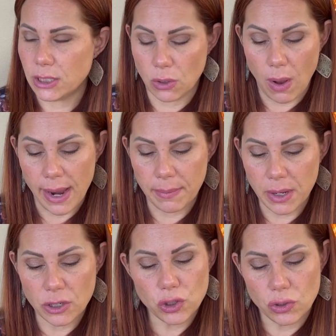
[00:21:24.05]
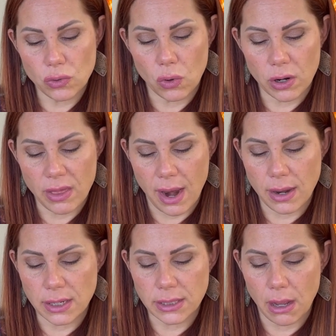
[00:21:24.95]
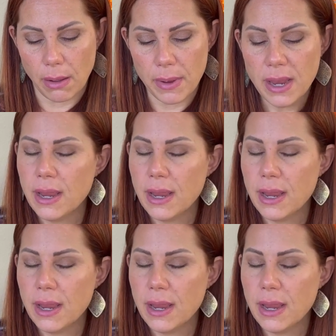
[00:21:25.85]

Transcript: So I am going to order that in a tub